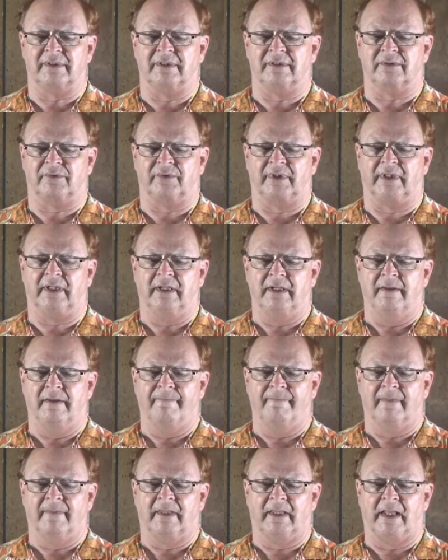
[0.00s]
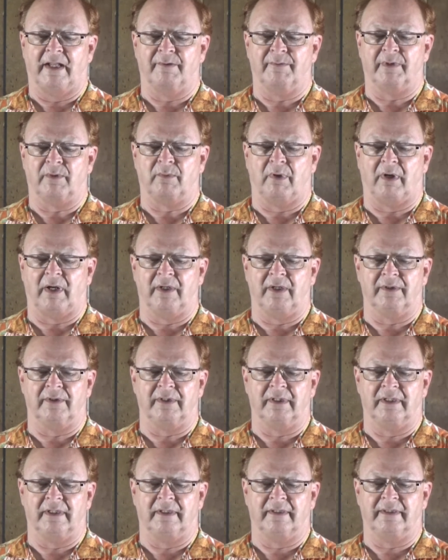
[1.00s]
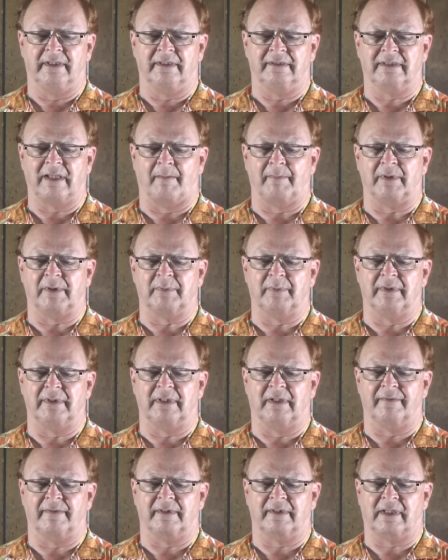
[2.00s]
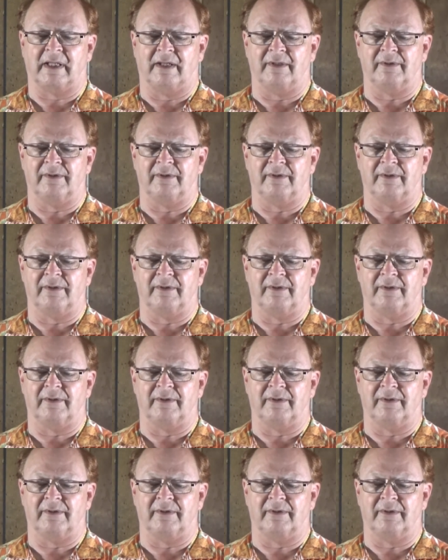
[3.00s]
history, and required the establishment of the